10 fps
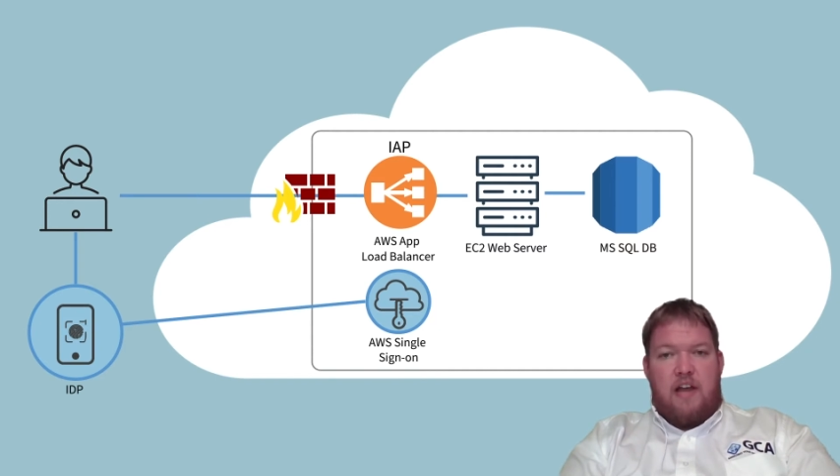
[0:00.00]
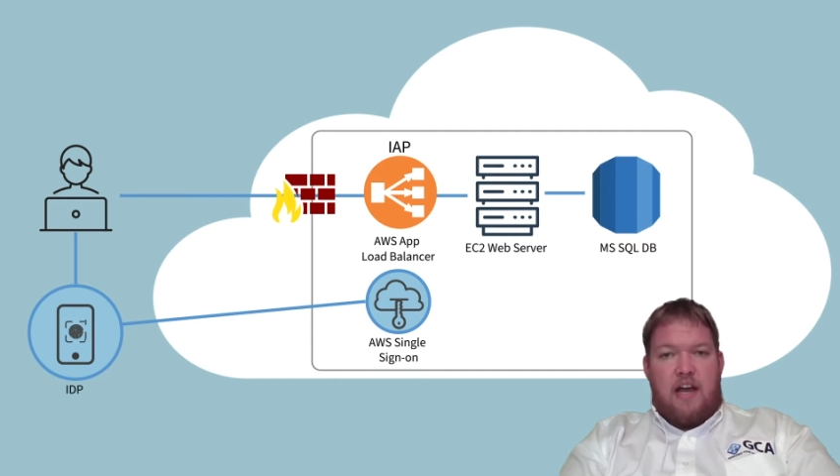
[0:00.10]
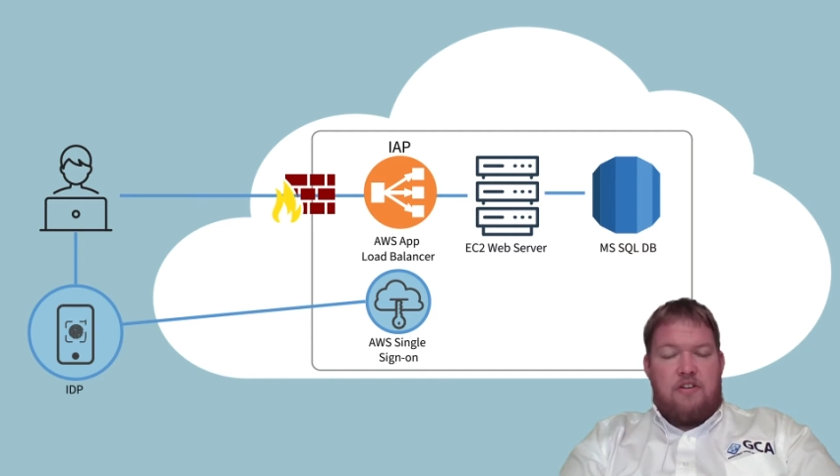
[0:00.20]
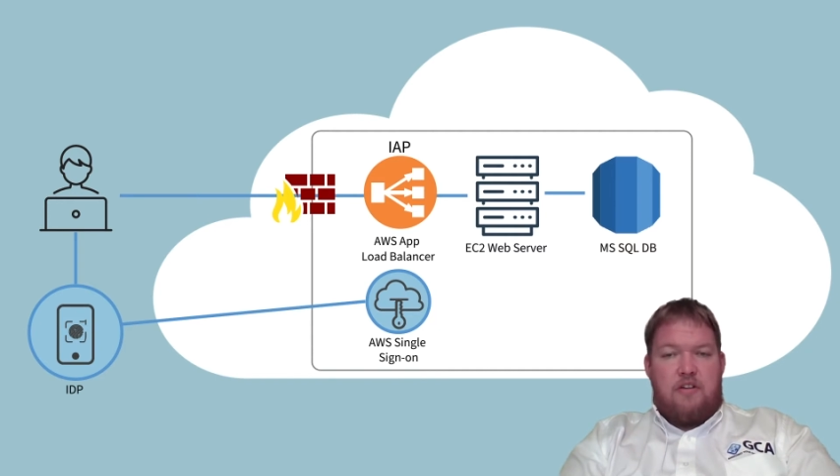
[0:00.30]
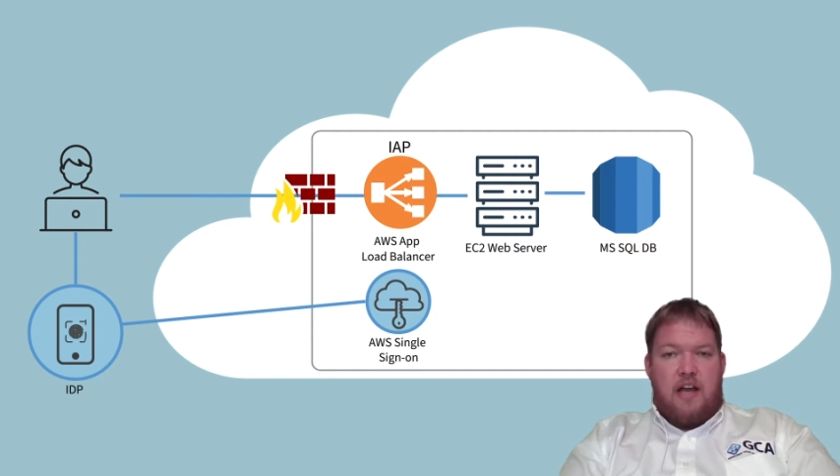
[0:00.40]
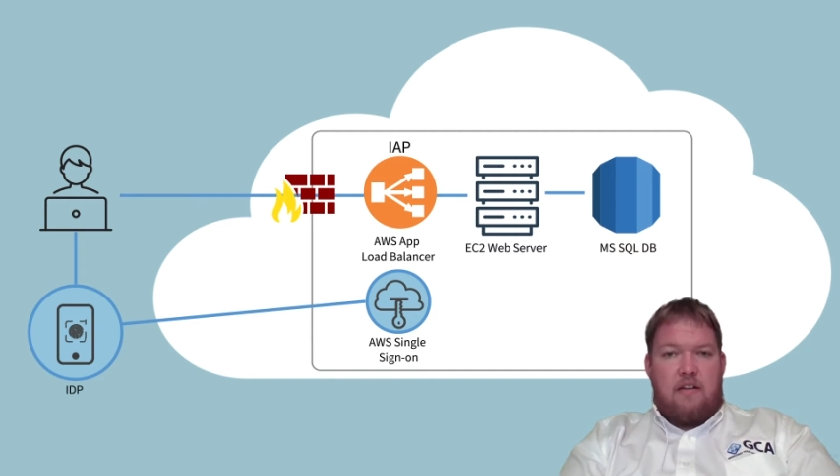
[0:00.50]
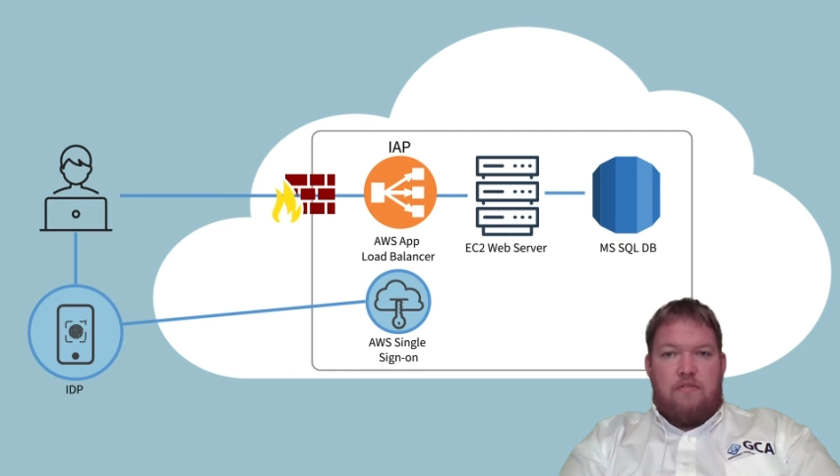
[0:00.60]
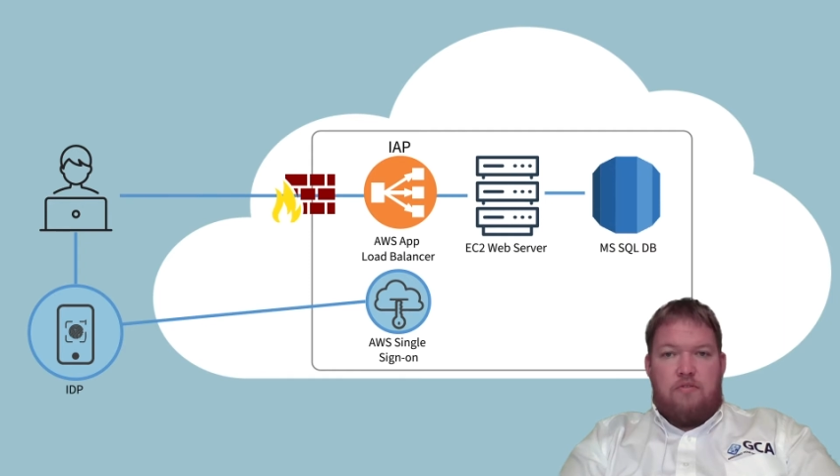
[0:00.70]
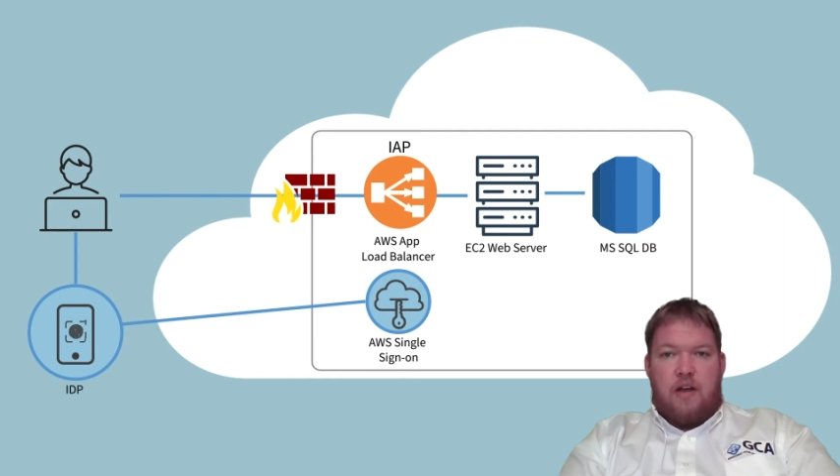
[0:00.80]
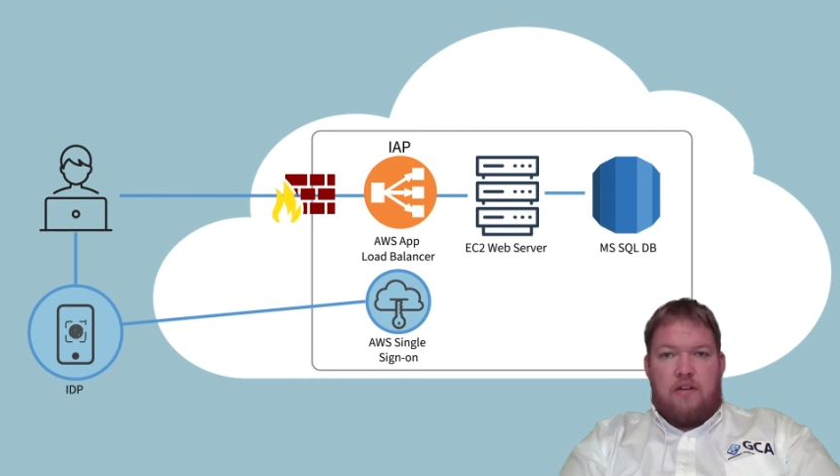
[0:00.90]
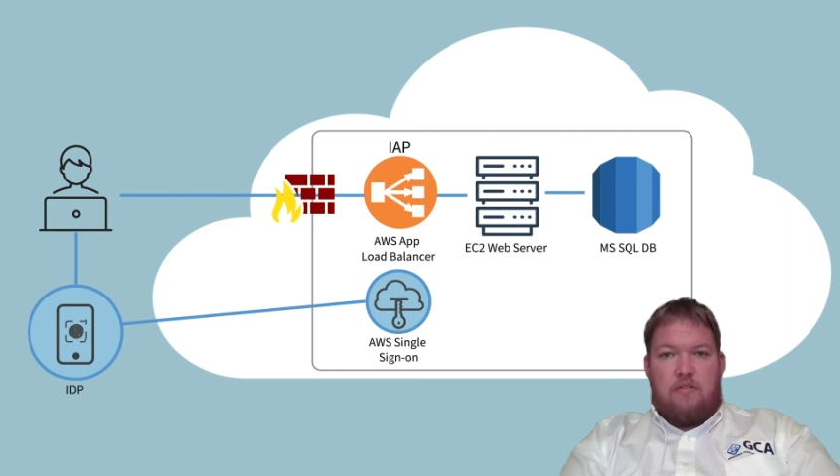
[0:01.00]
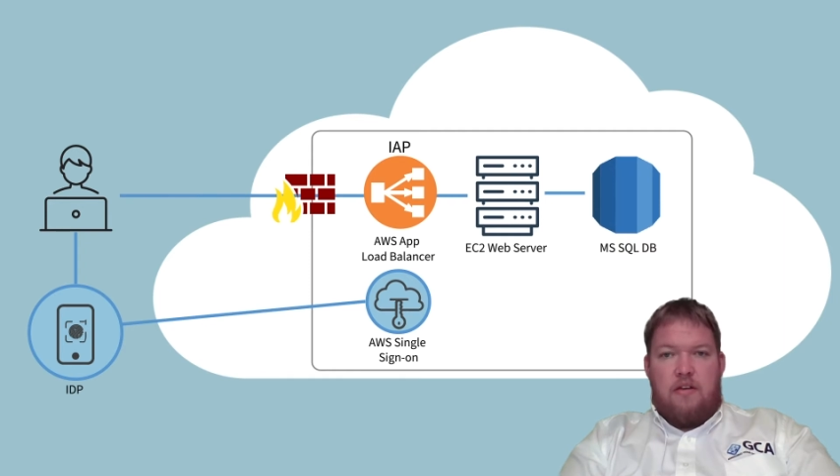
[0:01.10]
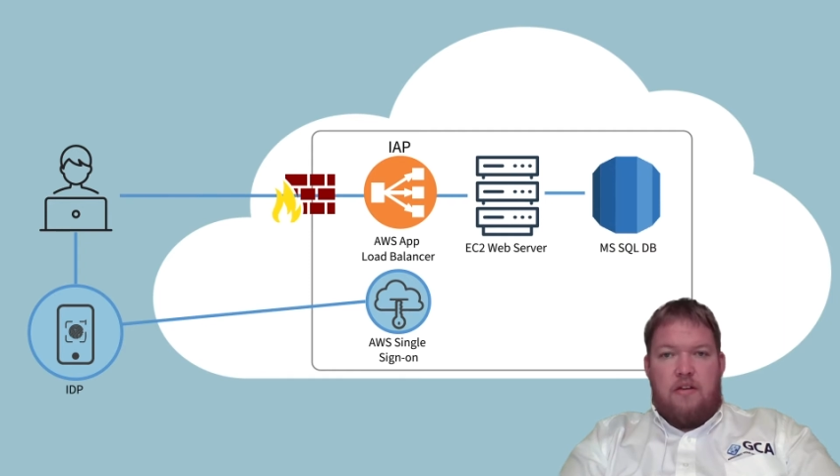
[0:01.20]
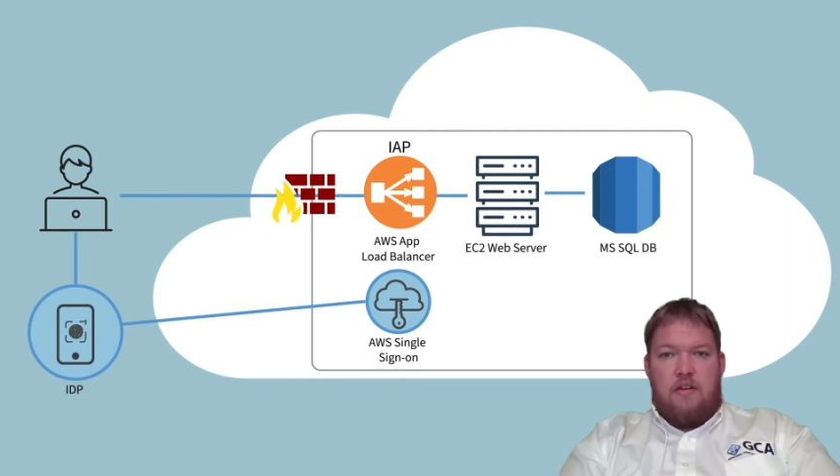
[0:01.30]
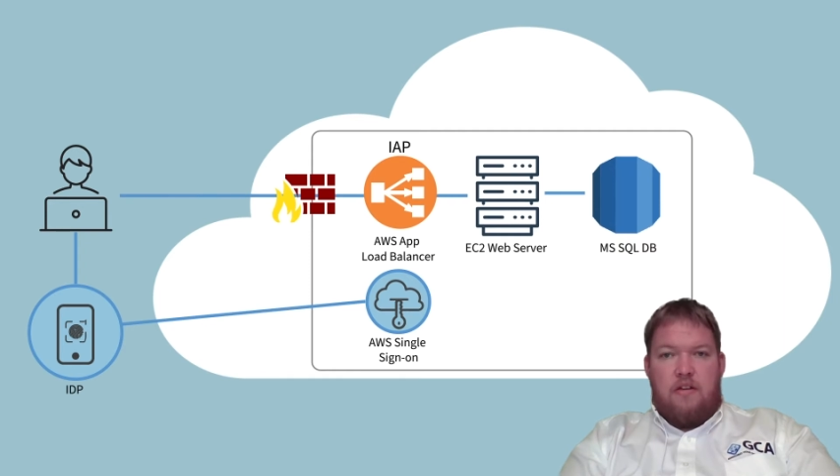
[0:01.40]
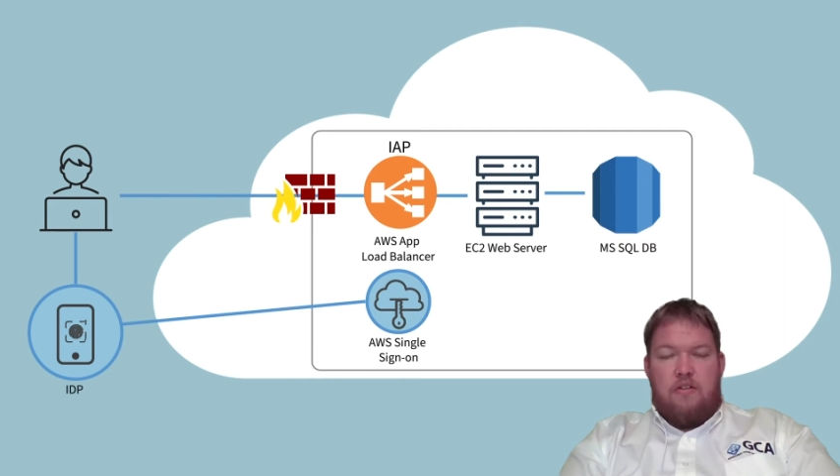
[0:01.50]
Azure Active Directory.